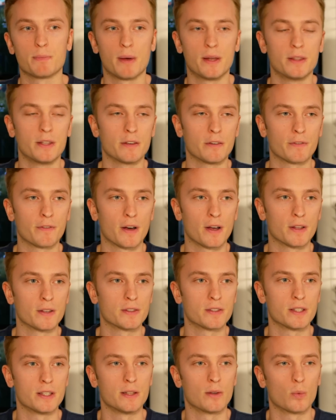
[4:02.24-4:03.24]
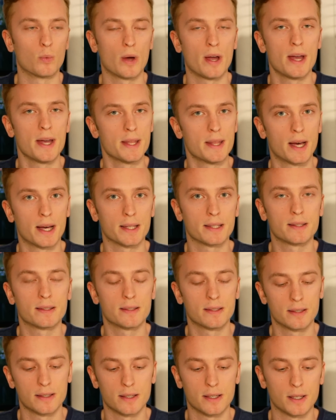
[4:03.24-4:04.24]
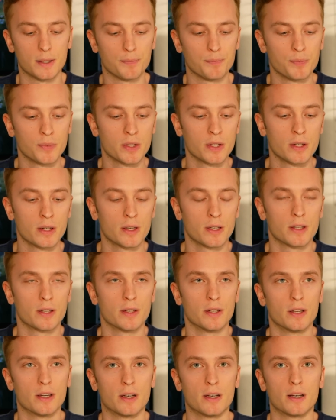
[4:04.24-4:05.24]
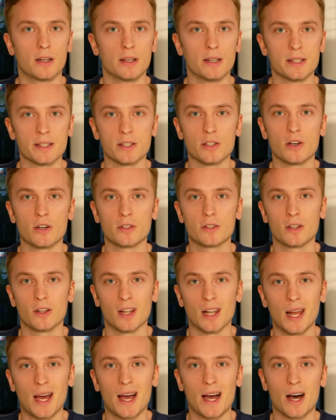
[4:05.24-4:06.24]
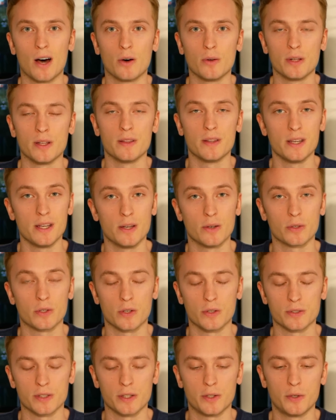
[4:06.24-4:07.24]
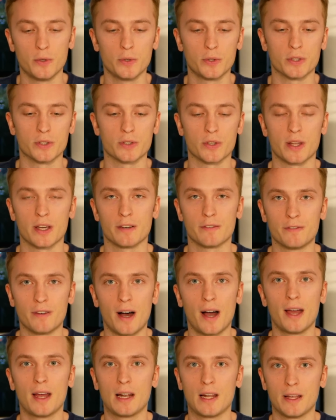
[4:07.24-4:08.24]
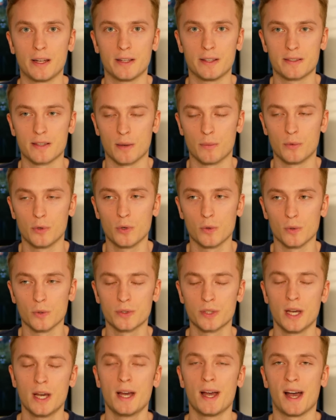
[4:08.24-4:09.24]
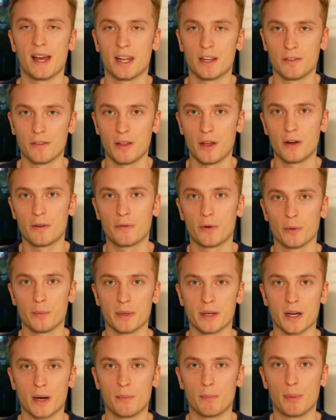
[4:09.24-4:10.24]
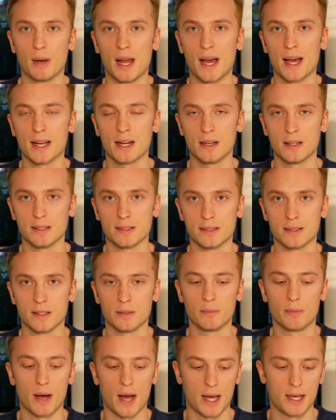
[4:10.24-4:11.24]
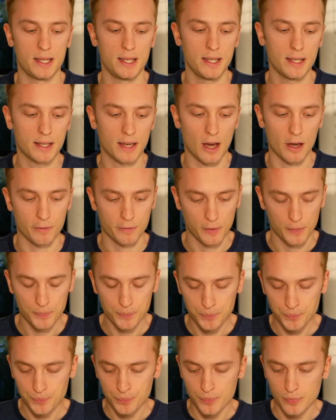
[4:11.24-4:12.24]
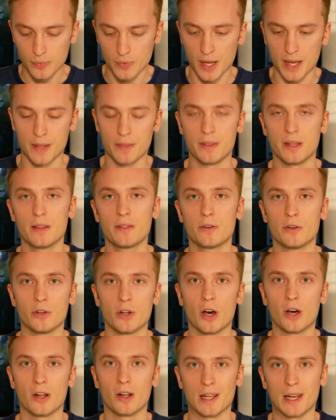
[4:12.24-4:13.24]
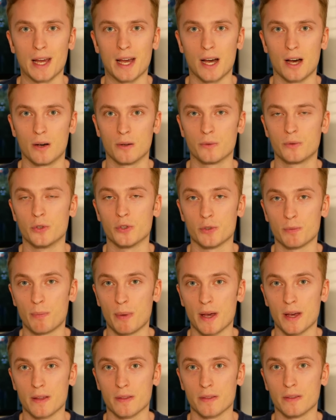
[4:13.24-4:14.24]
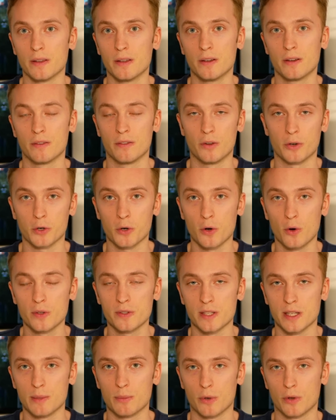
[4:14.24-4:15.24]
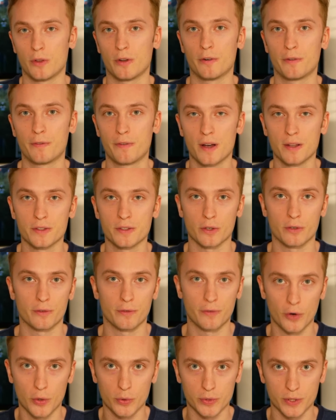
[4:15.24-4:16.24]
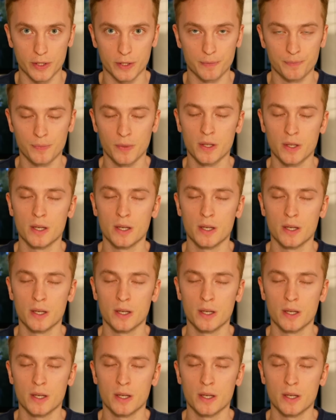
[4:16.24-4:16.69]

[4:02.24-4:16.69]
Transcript: spending funds in a way that is not allowed in the EOS constitution. So they have violated some rules and have therefore become blacklisted by ECAF. And then they're not allowed to spend their coins anymore. Their funds are frozen.